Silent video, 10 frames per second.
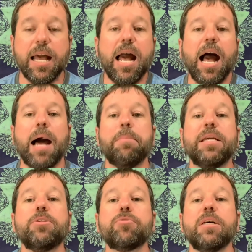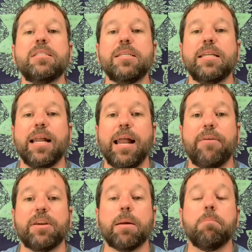I'm interested in
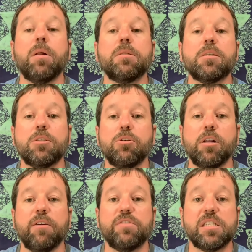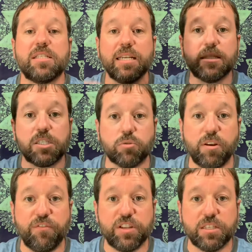having a multitude of
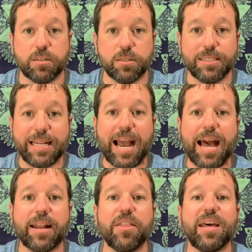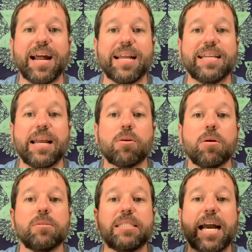sensory physical data that I
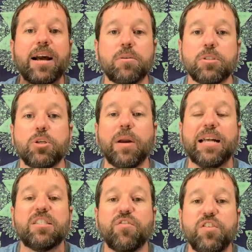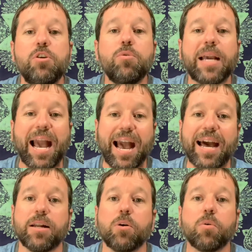narrow down to as few
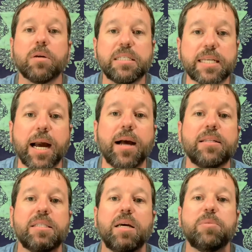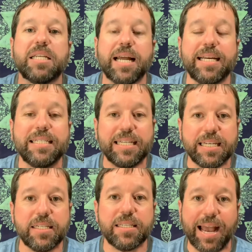categories, concepts, and
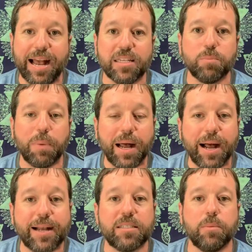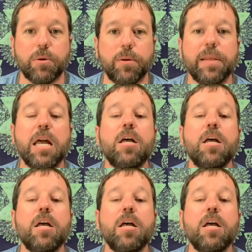ideas as possible.